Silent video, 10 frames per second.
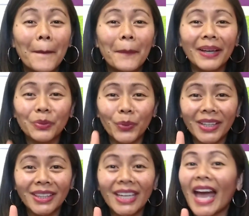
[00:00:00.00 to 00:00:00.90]
But
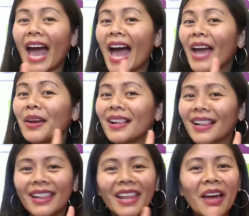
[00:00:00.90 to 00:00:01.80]
one thing,
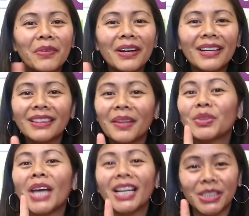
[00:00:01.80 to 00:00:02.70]
I'll never let
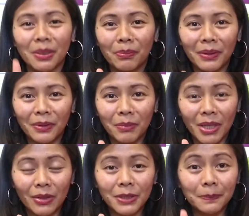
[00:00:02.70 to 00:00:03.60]
them touch the balloon,
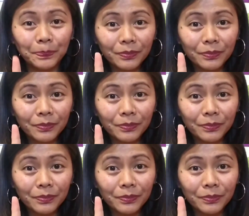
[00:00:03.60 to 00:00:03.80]
because